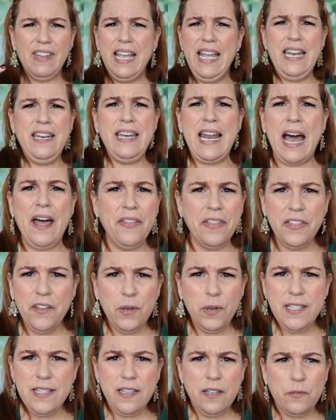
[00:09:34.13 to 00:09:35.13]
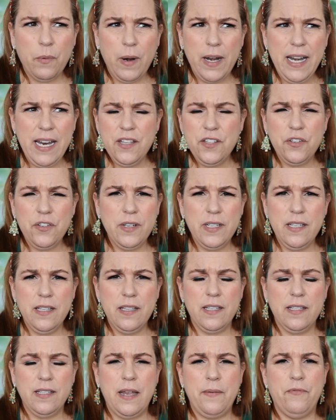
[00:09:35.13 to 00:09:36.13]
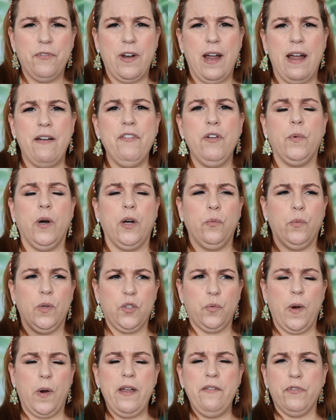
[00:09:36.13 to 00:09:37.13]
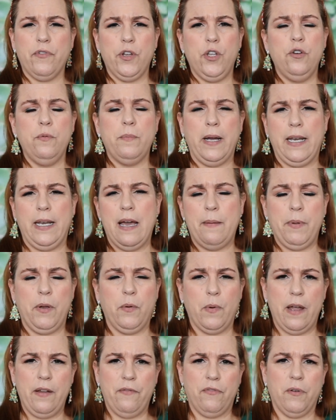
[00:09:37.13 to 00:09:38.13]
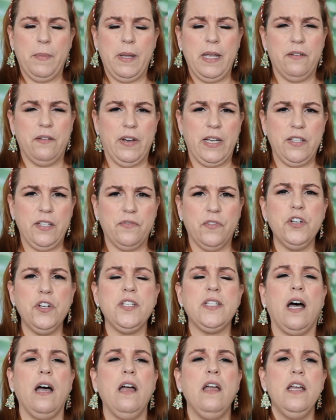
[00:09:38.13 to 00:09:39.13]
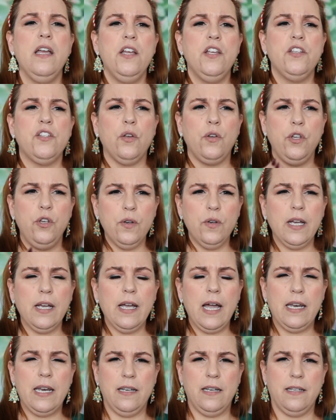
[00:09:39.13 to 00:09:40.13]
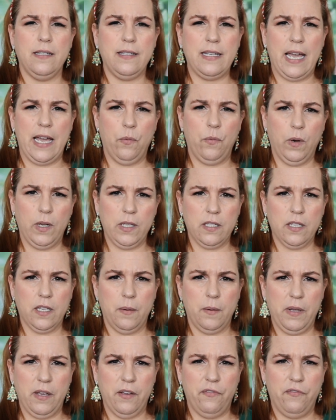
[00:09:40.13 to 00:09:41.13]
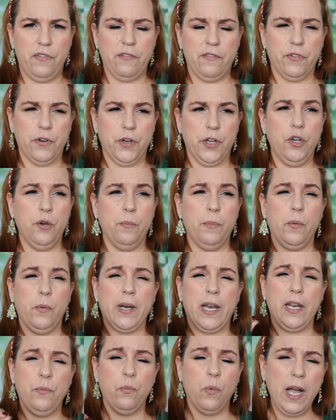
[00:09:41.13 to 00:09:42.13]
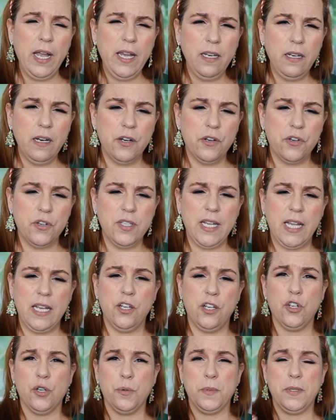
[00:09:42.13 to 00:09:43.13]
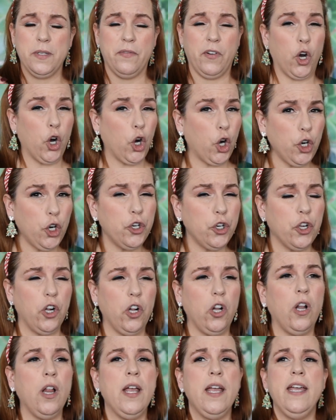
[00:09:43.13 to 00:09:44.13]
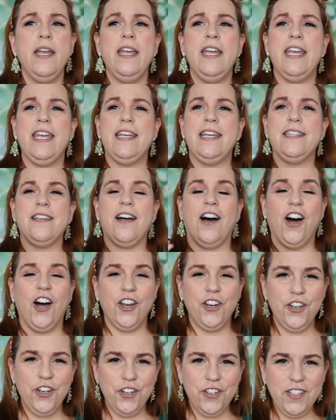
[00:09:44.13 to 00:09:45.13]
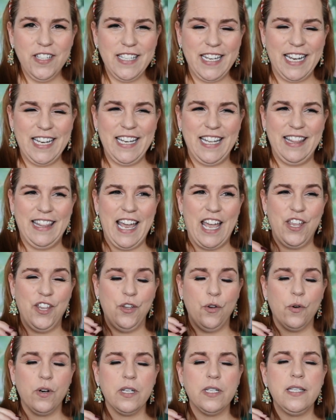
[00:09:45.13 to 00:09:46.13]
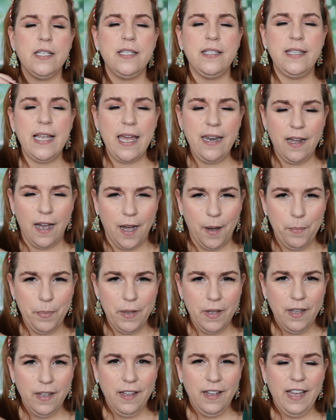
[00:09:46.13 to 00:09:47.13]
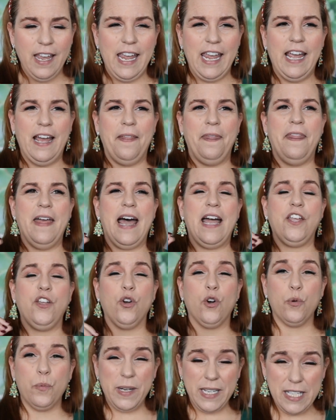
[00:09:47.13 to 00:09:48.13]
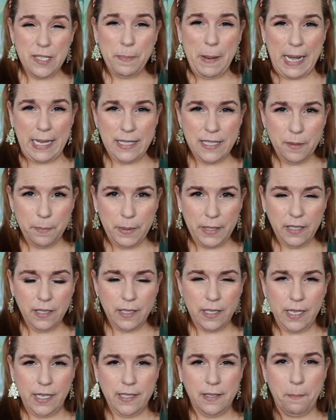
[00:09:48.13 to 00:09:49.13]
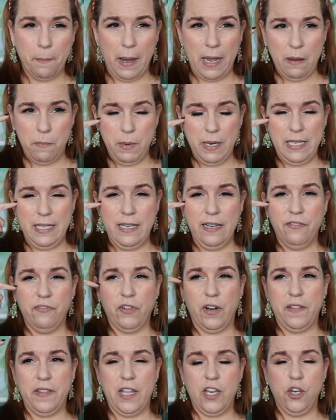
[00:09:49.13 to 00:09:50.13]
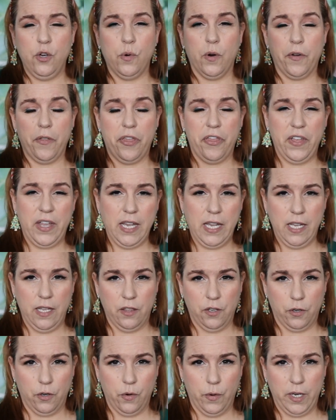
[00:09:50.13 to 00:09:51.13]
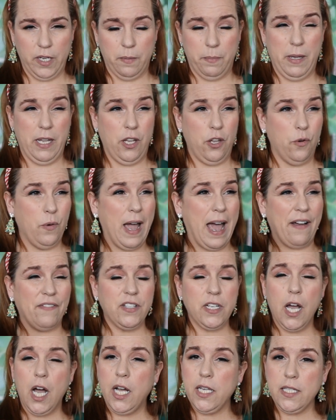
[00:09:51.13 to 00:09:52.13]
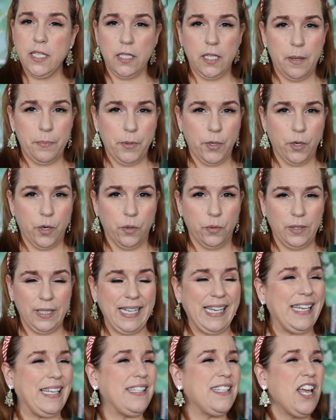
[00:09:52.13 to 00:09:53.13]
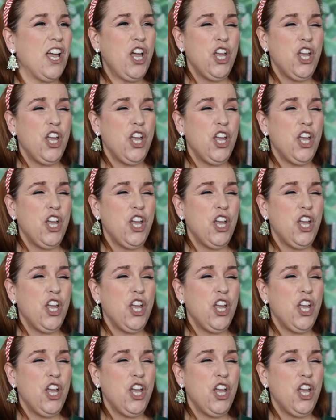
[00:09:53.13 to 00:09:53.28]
And not the right answer isn't the same for everyone. What's right for you might not be right for me, and vice versa. So you can kind of decide what's going to be a fit for you. But what I want you to understand in terms of a hurdle is understanding that your setup and that your responsibilities might be different than you are thinking they're going to be. You have to hustle up your own leads.